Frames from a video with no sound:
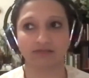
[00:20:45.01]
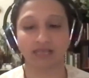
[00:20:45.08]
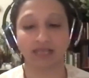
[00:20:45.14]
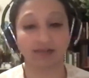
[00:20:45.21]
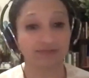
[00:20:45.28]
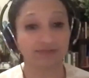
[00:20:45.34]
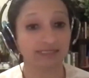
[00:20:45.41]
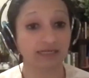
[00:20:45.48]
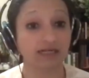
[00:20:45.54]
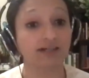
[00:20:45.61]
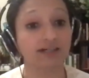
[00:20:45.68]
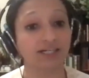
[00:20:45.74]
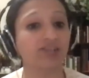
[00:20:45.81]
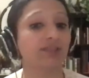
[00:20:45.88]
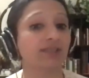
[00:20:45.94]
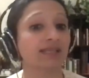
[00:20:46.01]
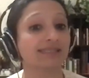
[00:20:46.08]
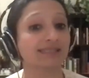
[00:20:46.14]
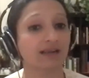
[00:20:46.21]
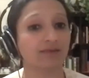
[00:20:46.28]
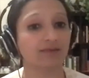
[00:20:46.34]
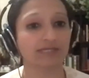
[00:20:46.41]
helps us learn new
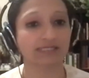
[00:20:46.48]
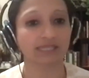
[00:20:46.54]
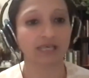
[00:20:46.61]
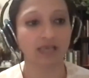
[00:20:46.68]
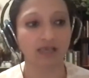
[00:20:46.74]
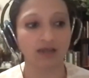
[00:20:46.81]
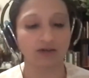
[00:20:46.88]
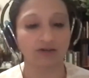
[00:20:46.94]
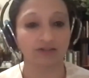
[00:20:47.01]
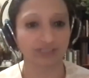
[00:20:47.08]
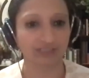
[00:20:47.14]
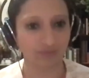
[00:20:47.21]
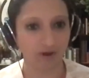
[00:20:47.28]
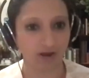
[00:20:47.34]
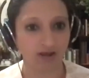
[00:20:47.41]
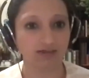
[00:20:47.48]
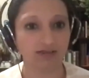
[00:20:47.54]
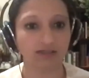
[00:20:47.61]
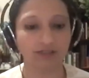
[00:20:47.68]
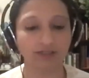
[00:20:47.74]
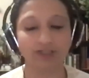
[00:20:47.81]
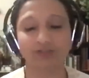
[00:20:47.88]
things, help us
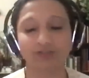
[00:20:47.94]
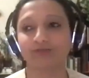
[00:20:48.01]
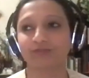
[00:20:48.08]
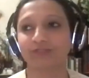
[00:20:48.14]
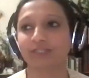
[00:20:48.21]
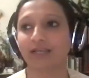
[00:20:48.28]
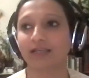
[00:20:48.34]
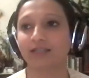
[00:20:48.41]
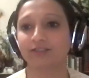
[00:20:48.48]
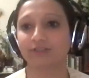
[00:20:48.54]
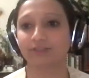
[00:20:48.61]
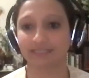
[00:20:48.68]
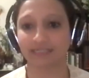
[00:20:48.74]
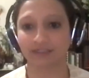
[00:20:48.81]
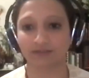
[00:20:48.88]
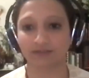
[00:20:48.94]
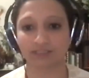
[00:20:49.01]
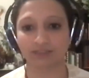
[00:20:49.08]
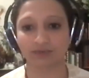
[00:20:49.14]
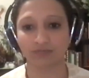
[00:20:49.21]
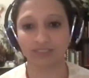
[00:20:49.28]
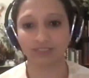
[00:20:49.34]
respond to challenges and to
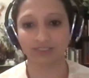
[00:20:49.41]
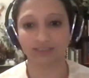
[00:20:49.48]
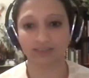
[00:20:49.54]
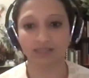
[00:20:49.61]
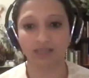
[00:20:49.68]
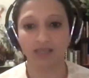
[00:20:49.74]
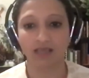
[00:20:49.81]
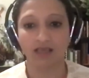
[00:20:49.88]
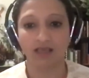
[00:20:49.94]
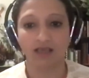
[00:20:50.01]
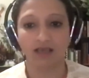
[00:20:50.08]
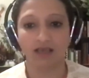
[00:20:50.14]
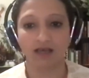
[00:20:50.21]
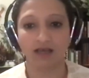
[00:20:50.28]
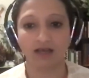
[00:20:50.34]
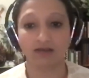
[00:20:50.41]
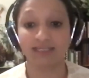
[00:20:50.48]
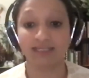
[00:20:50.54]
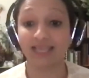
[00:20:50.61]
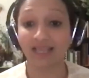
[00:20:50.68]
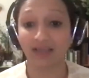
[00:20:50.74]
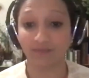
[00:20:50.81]
situations.
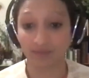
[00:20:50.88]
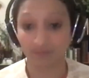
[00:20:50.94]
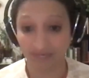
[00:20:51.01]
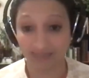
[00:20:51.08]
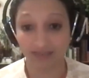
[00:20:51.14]
Yeah, but